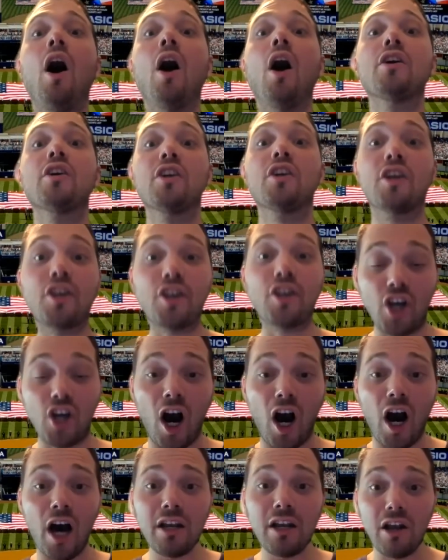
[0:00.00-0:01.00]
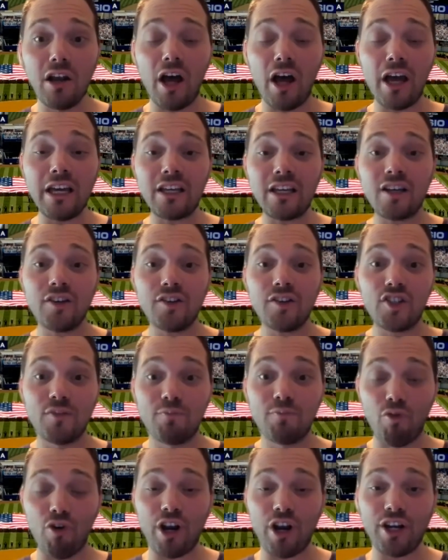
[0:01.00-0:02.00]
a godlike
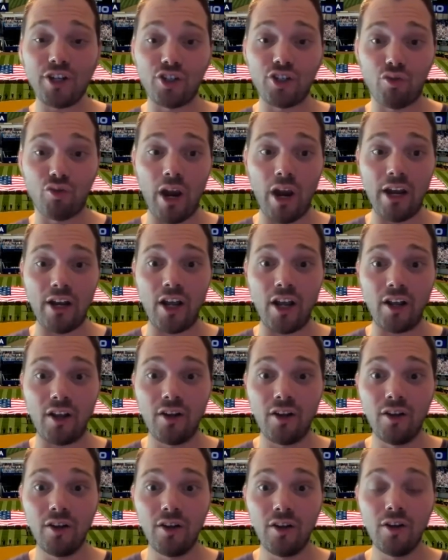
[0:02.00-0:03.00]
spring training